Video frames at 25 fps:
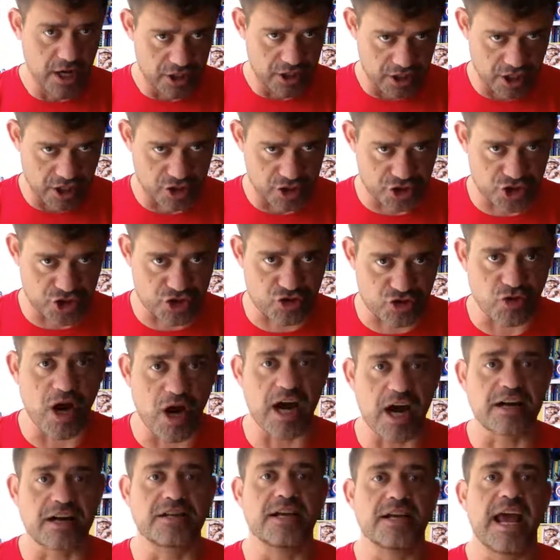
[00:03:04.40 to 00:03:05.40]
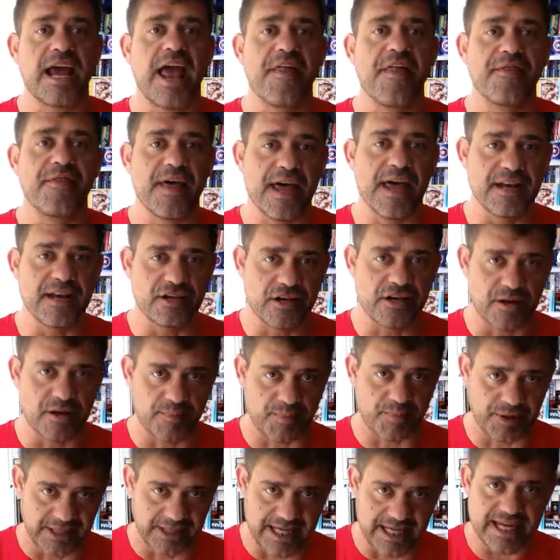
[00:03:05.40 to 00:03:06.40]
construct and then
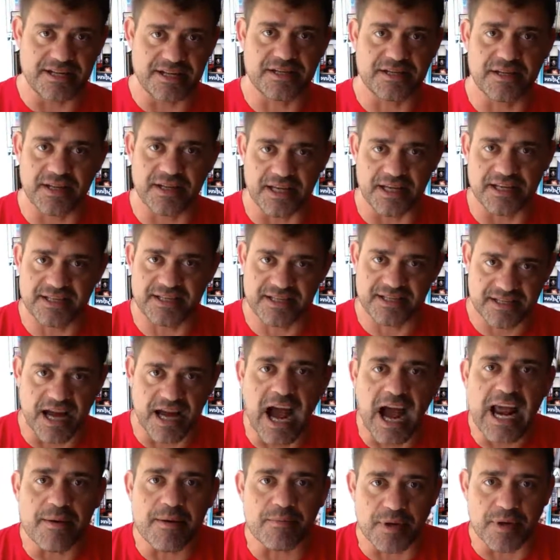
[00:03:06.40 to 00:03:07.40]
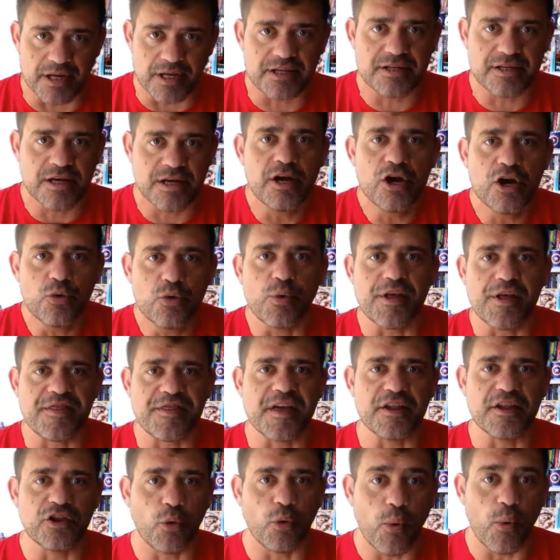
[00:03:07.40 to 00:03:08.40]
complete the assignment
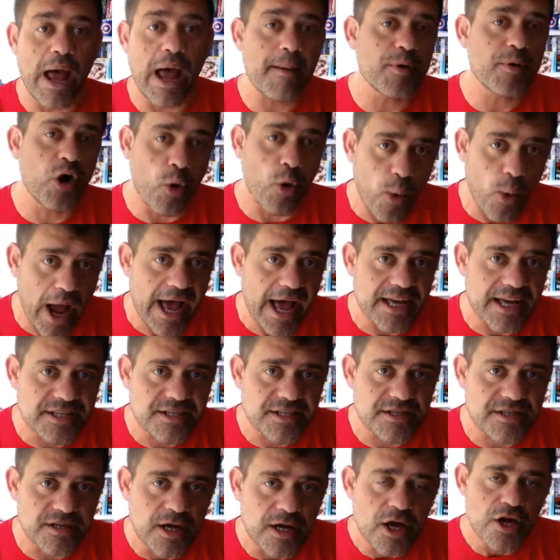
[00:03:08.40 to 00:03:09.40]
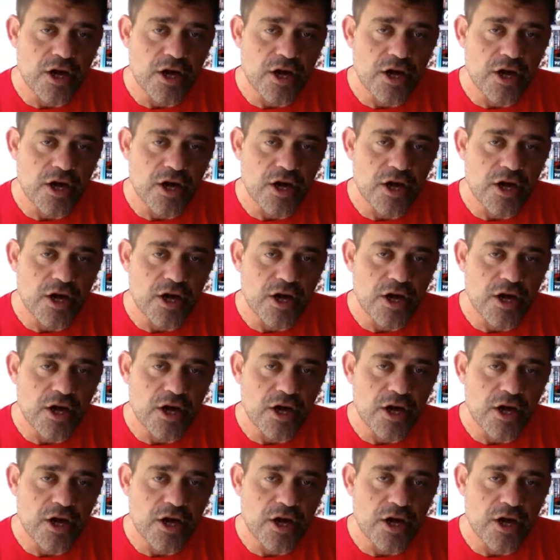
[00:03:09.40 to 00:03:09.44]
within the web quest